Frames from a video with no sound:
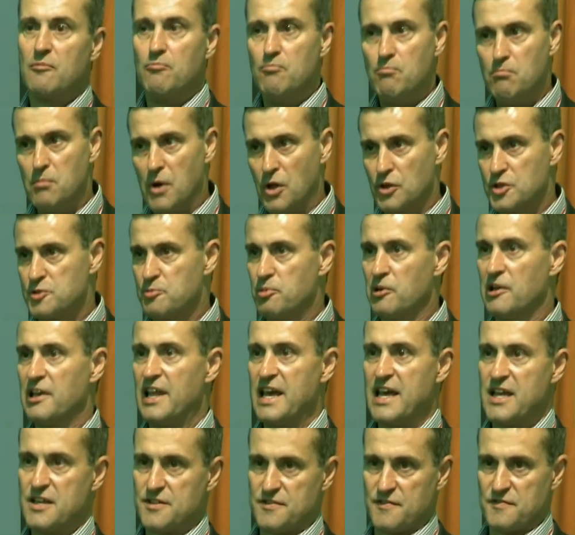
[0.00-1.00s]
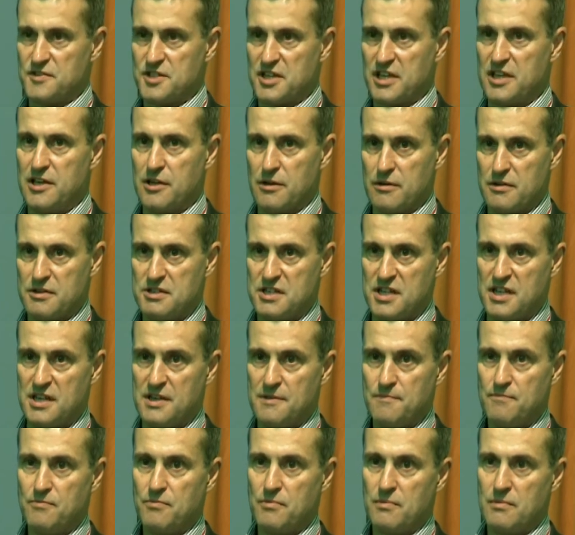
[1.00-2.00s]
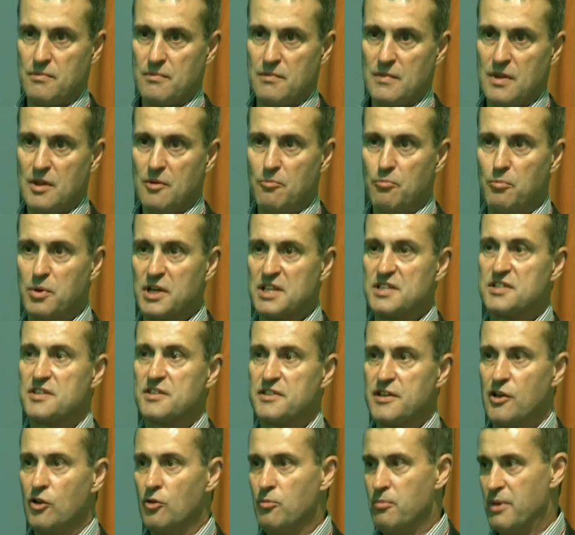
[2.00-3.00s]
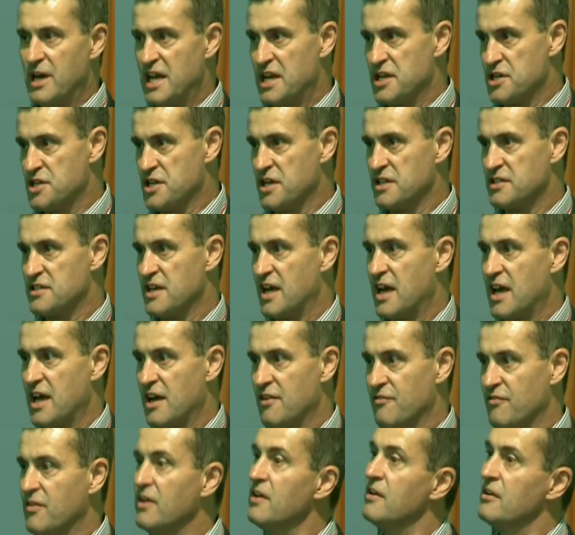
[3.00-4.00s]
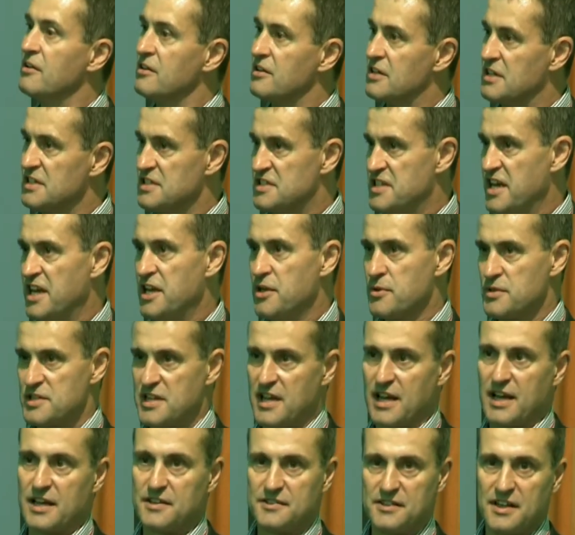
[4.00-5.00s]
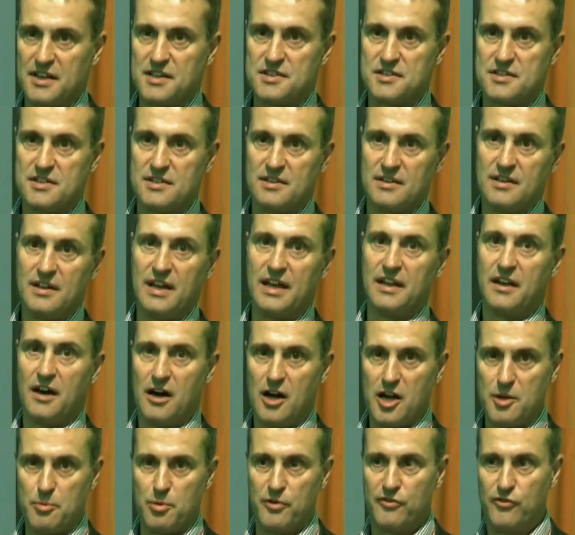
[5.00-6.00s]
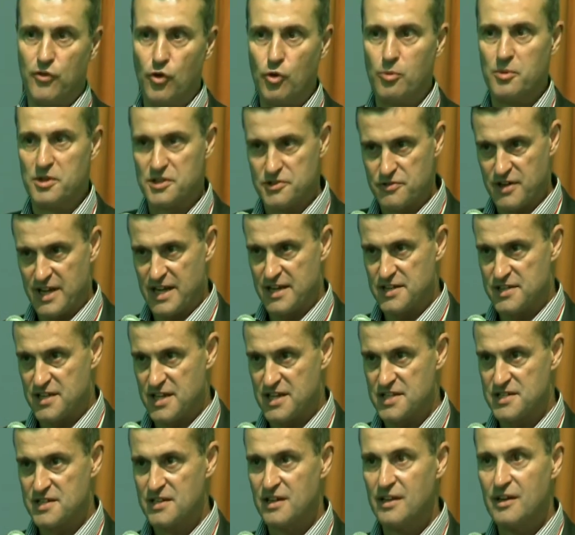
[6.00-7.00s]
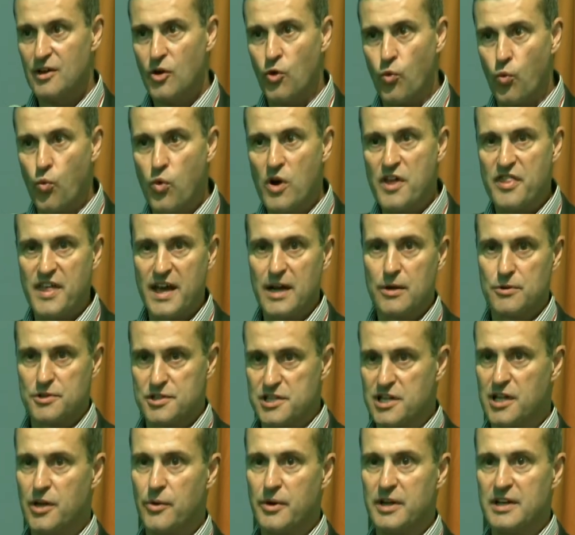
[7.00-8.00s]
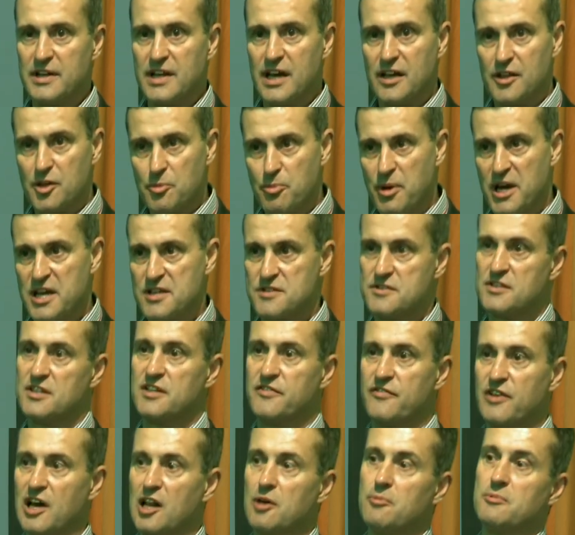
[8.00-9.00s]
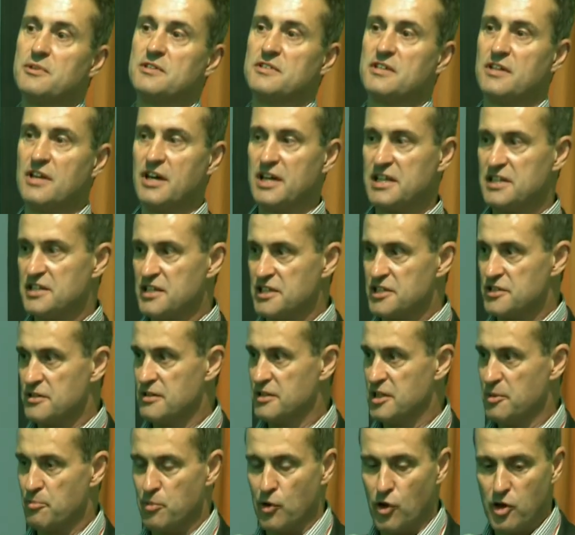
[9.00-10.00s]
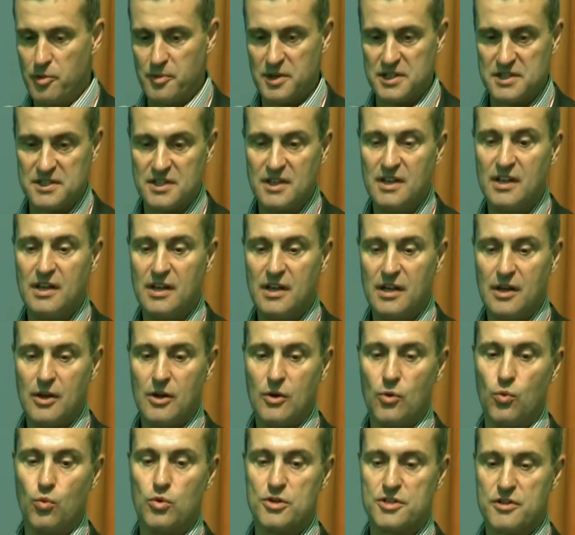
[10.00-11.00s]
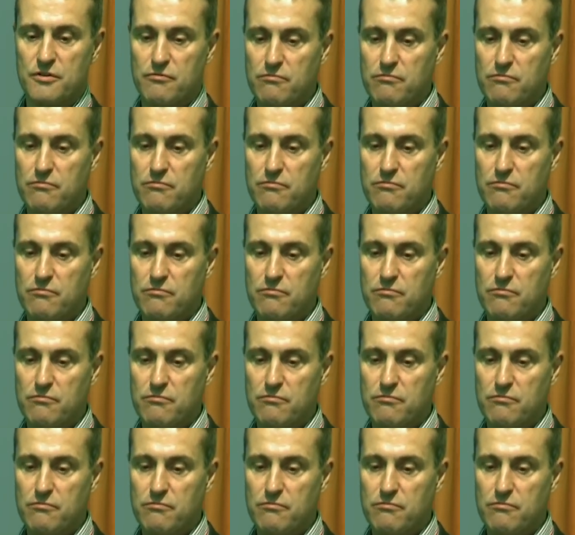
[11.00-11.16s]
multiple layers of security, but still managing to have continuous access and high performance access without slowing down the pace of development and IT deployment was a